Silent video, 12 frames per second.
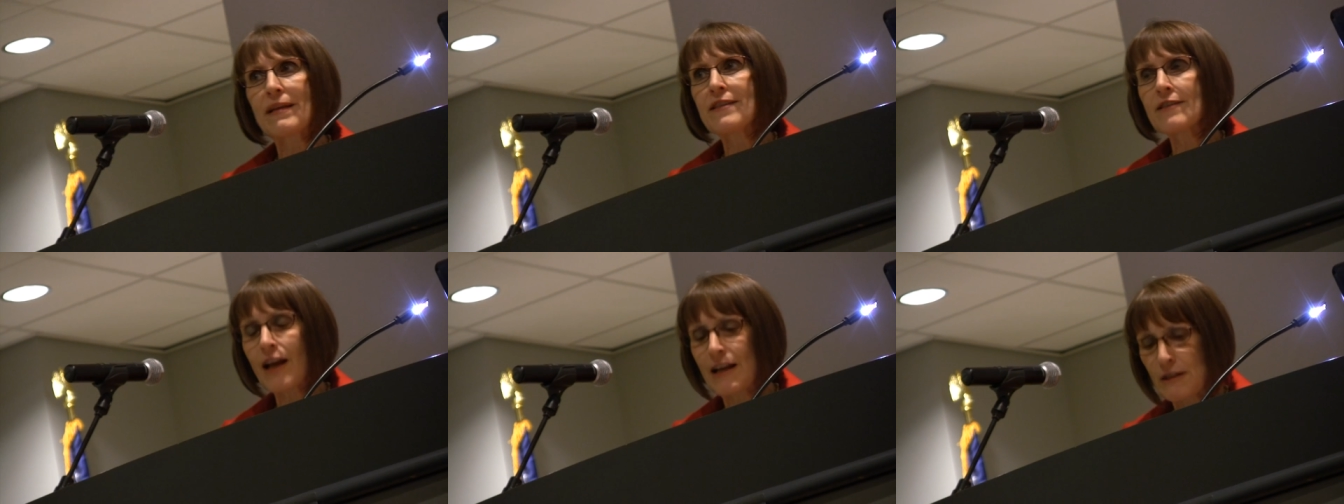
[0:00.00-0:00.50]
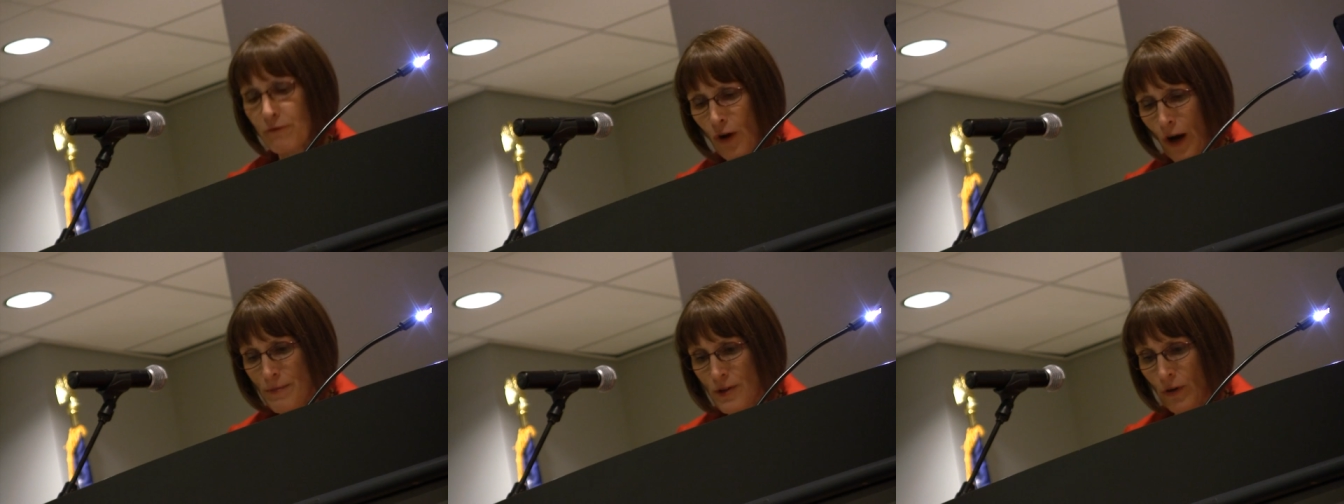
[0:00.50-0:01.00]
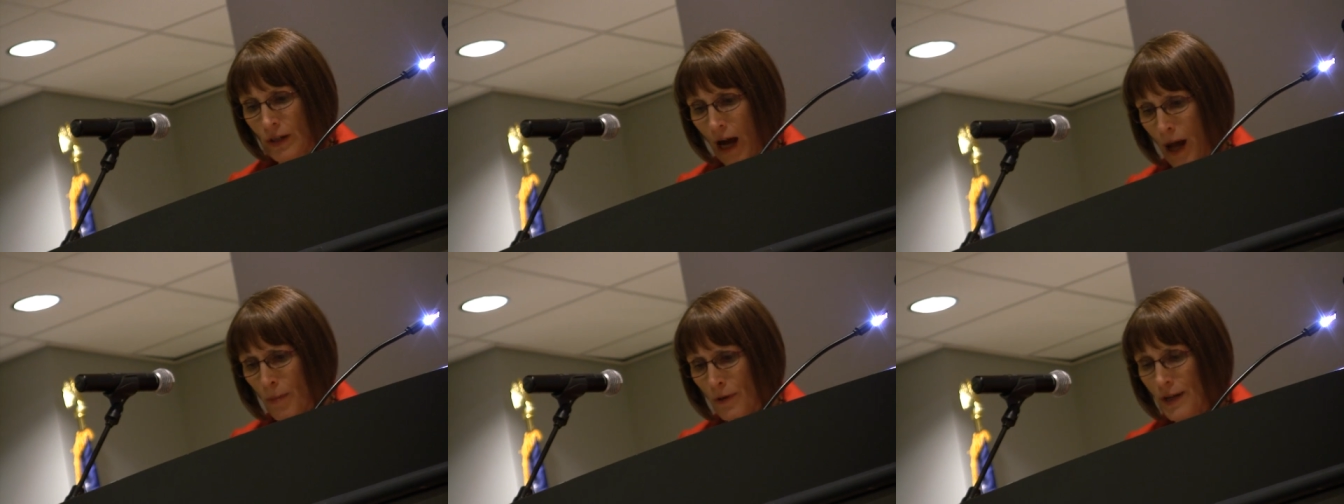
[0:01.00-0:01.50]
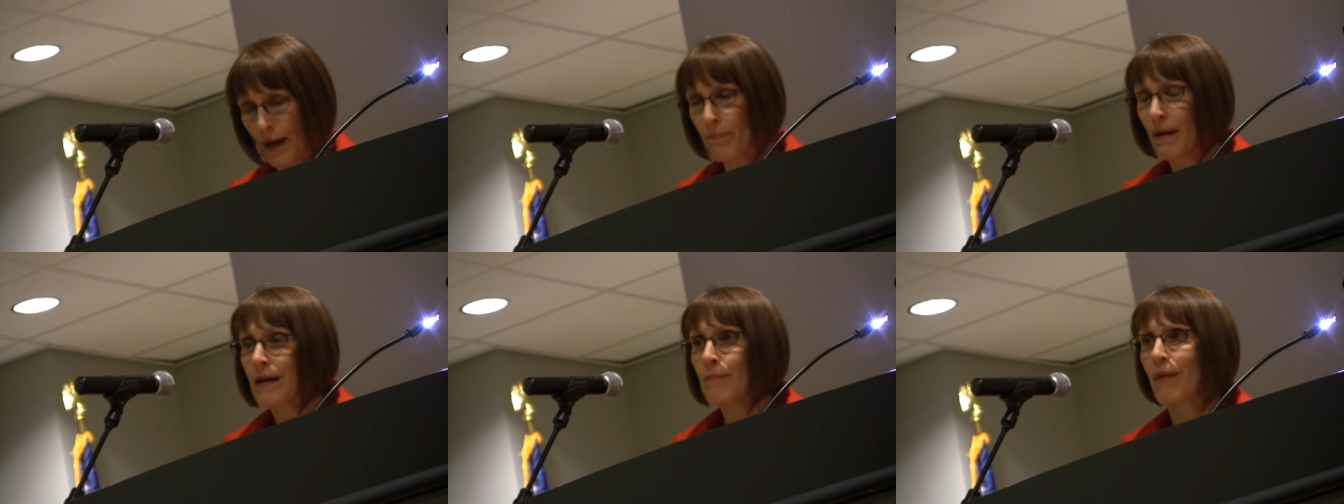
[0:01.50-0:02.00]
mid-sized farms are gobbled
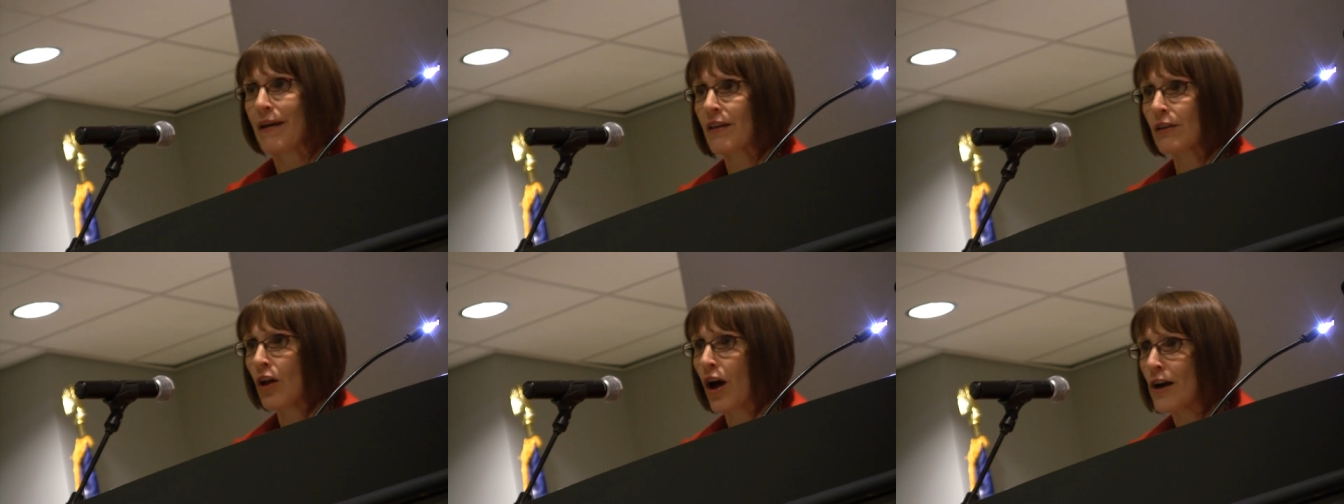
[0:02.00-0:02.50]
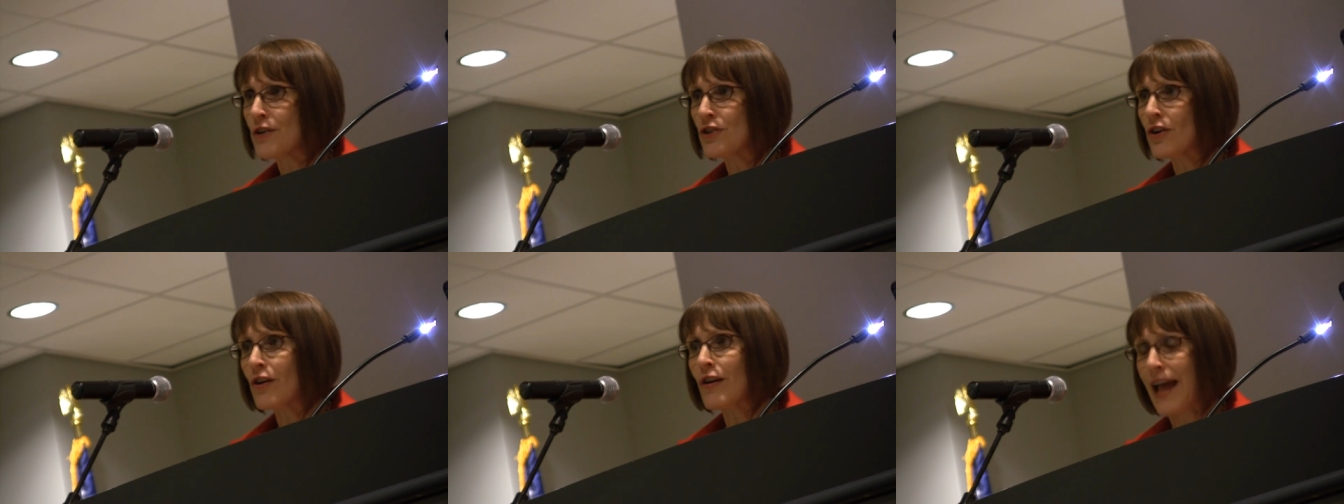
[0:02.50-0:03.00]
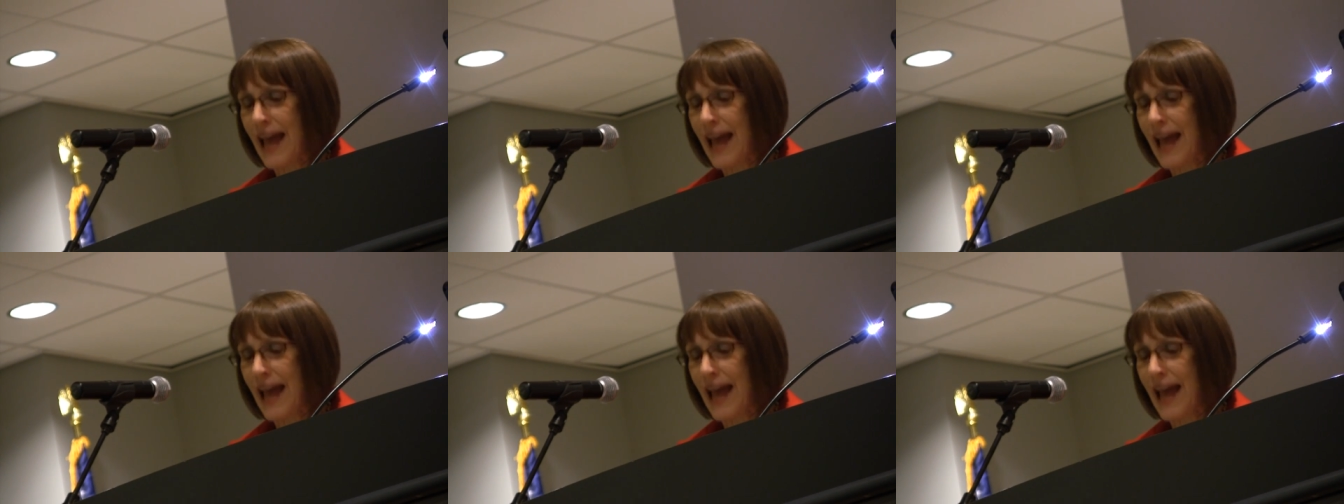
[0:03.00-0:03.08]
up by the larger